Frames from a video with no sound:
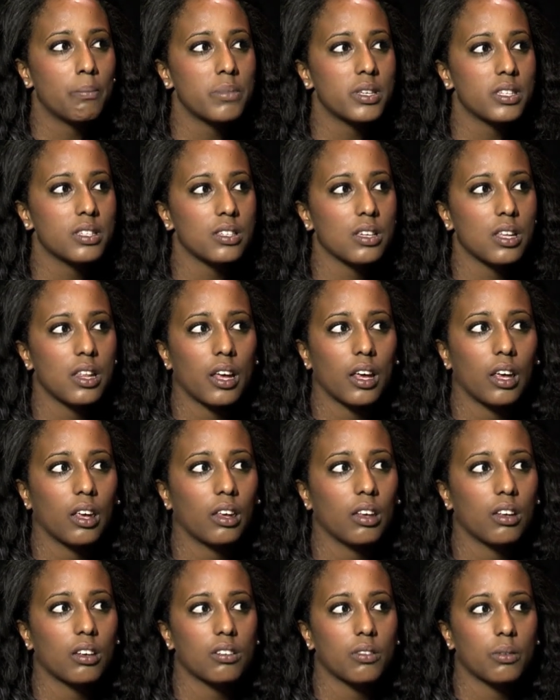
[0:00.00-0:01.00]
embassy,
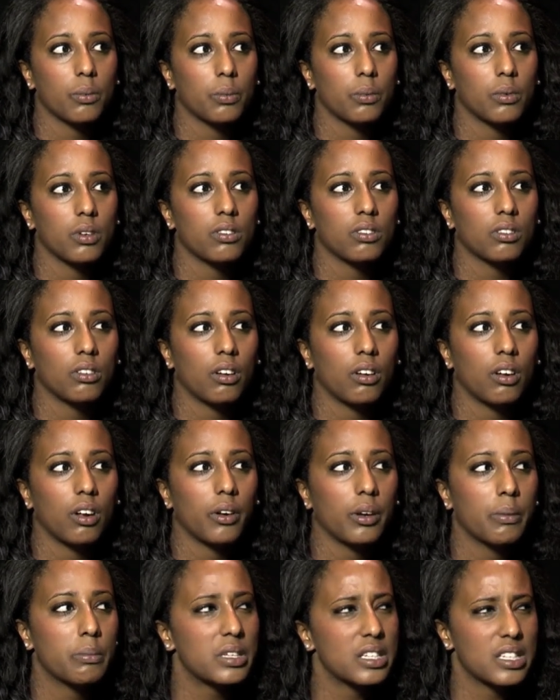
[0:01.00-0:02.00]
we started
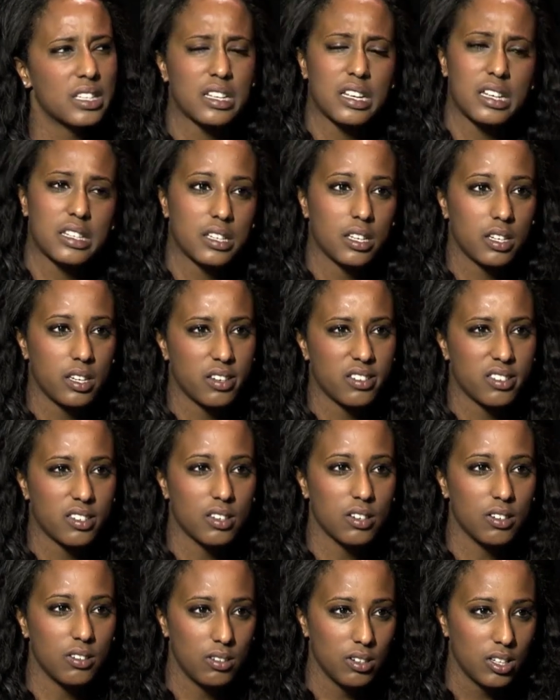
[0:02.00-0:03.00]
our embassy 10 years
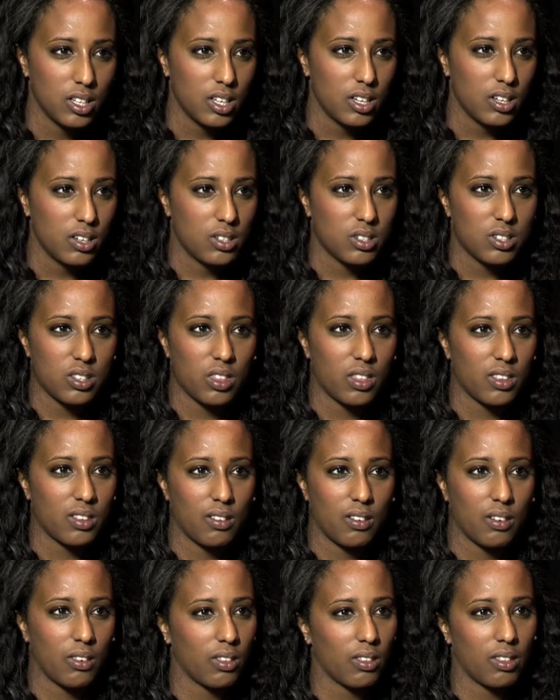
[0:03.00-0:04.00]
ago. So
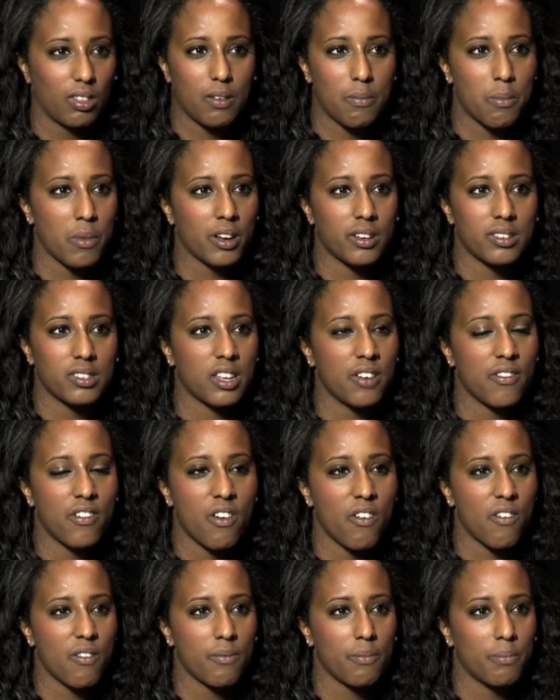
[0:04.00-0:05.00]
Denmark has
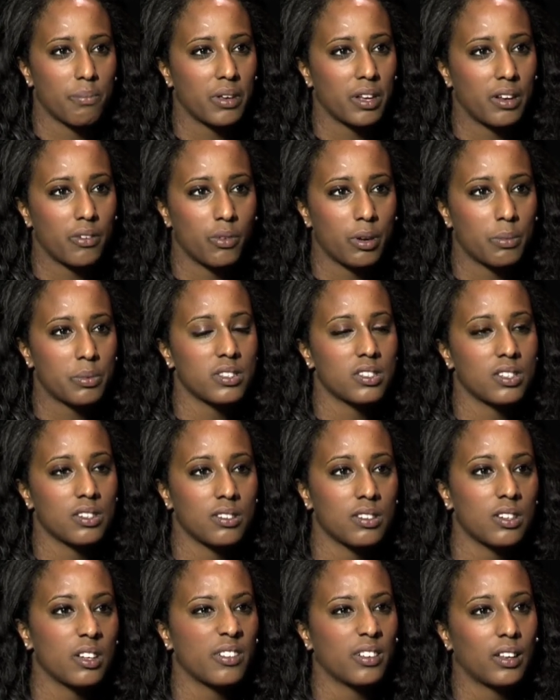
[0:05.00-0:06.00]
never been
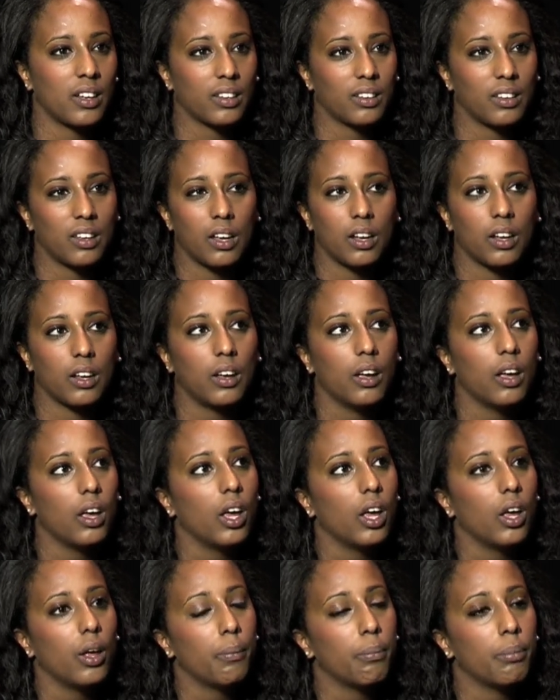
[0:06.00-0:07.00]
represented like that.
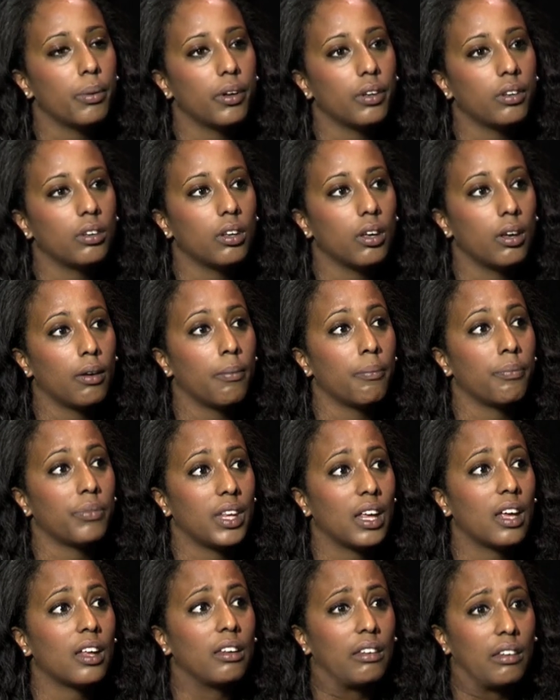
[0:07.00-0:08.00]
But
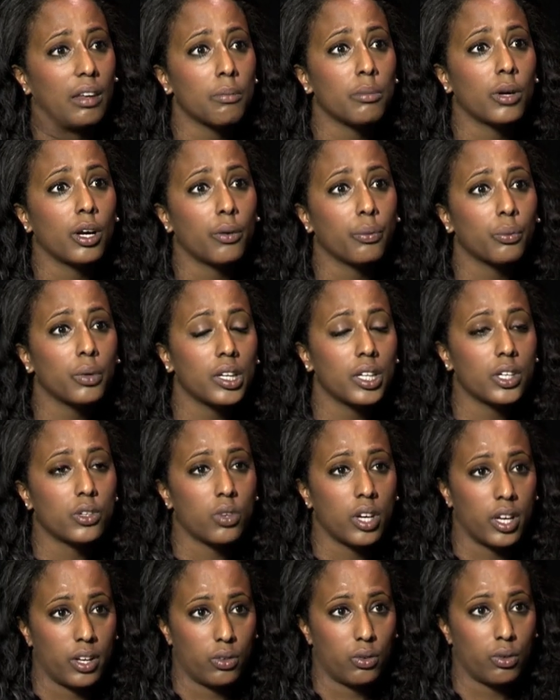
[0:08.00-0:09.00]
Denmark are really
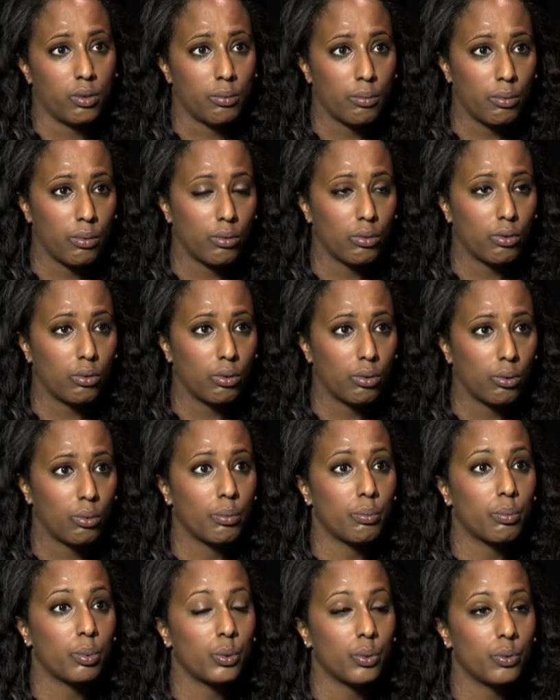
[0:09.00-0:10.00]
trying to
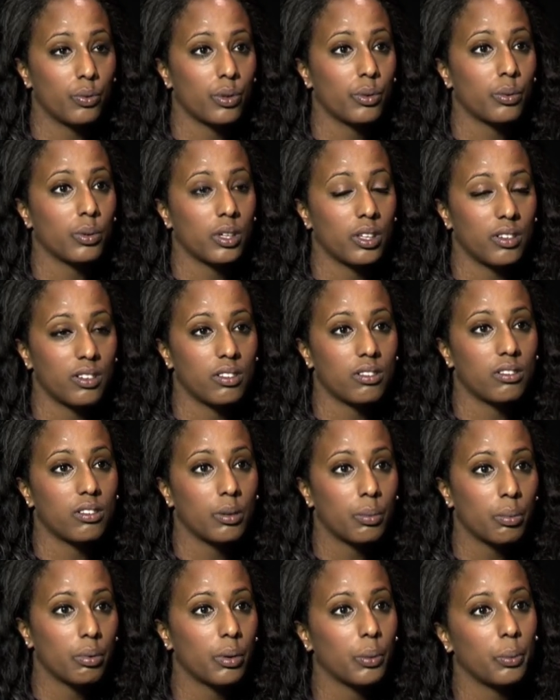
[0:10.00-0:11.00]
improve the
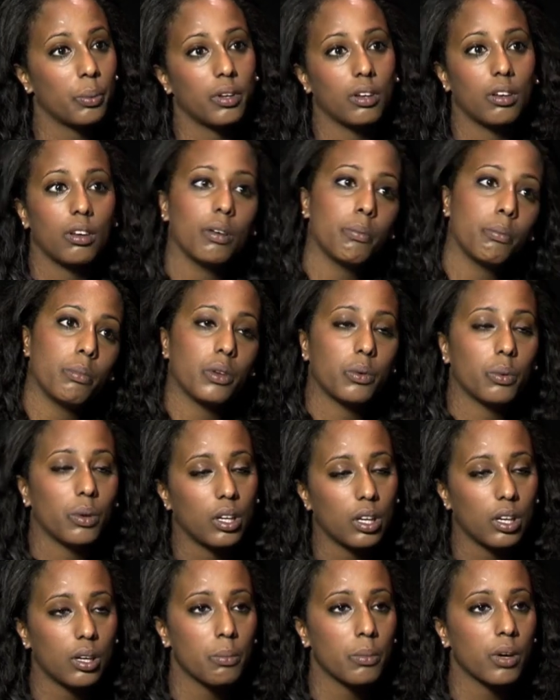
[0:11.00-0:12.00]
relationship
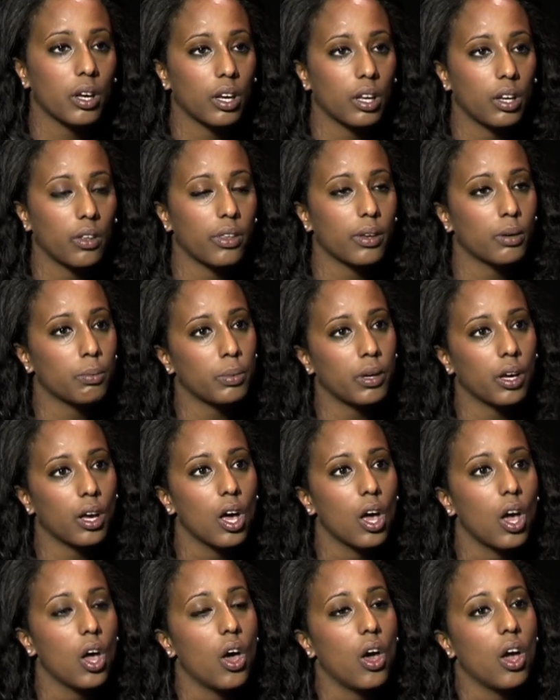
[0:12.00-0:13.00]
between Denmark and Ethiopia,
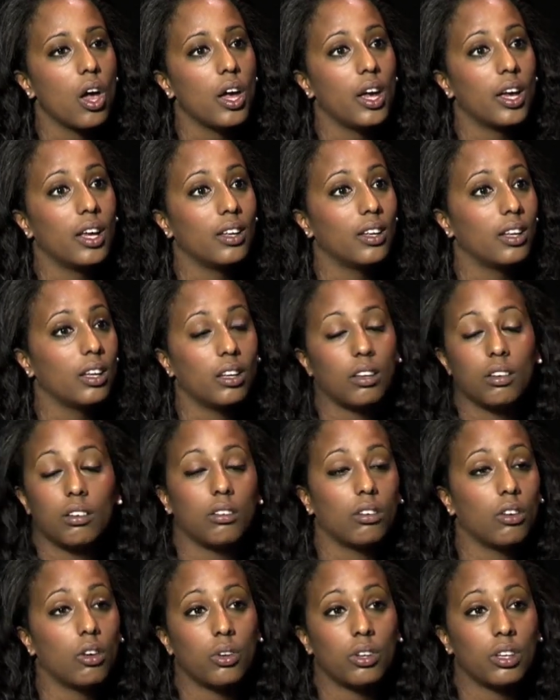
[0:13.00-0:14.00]
and
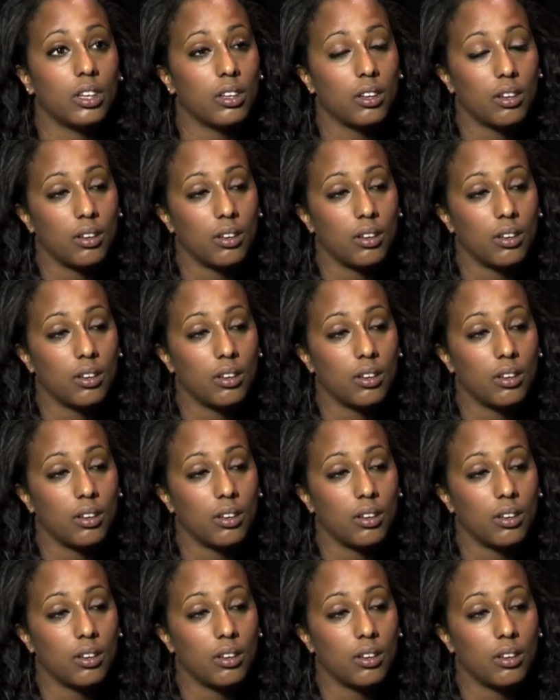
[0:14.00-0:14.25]
not